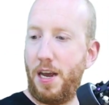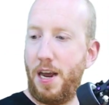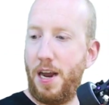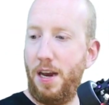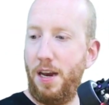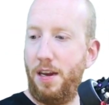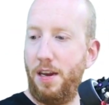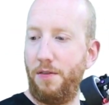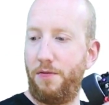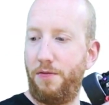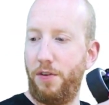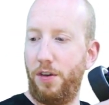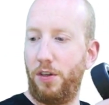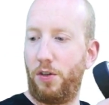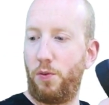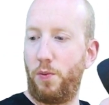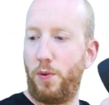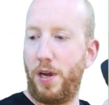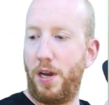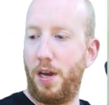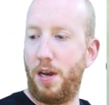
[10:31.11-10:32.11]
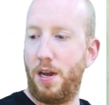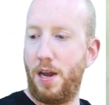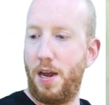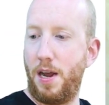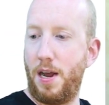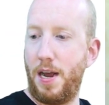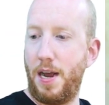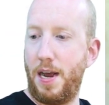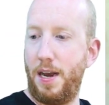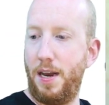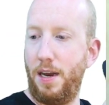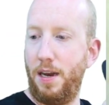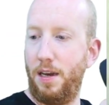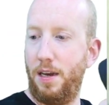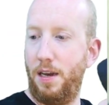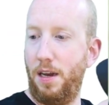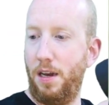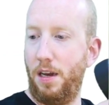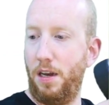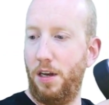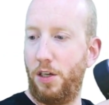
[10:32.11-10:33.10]
any difference when adding
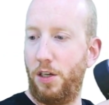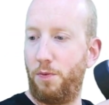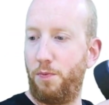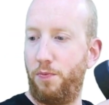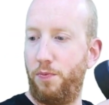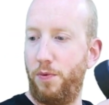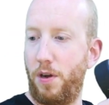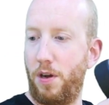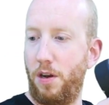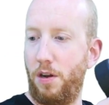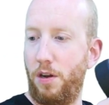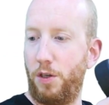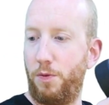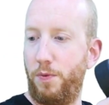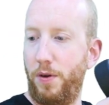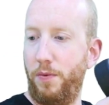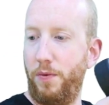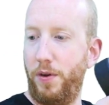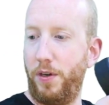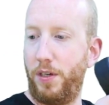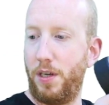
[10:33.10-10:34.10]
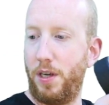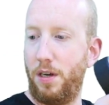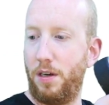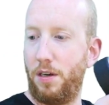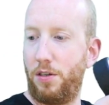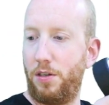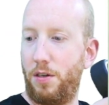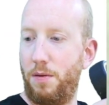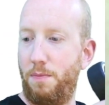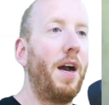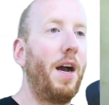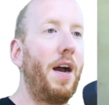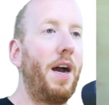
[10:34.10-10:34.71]
the alloy spring retainers.